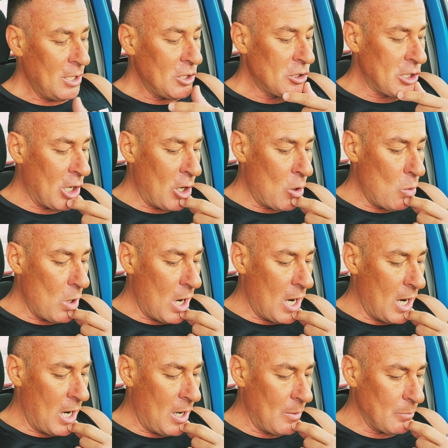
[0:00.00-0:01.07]
So,
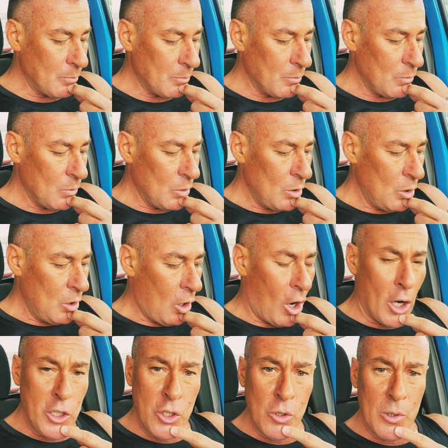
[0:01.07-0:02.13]
are
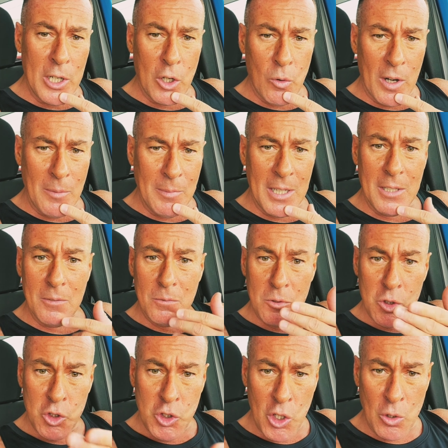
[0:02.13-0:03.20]
you in agreement?
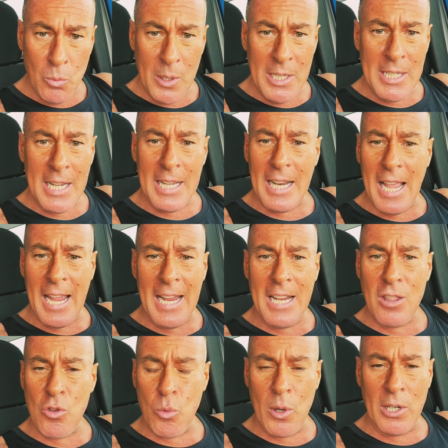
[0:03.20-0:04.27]
Should we get
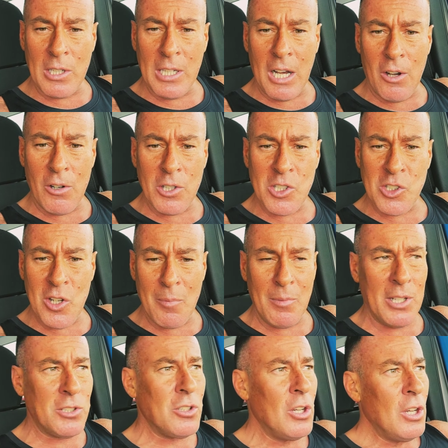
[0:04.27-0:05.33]
a $300
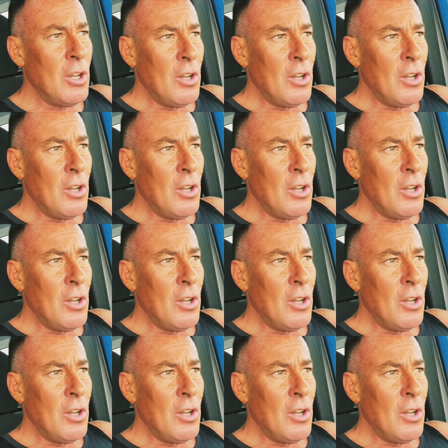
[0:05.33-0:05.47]
stimulus?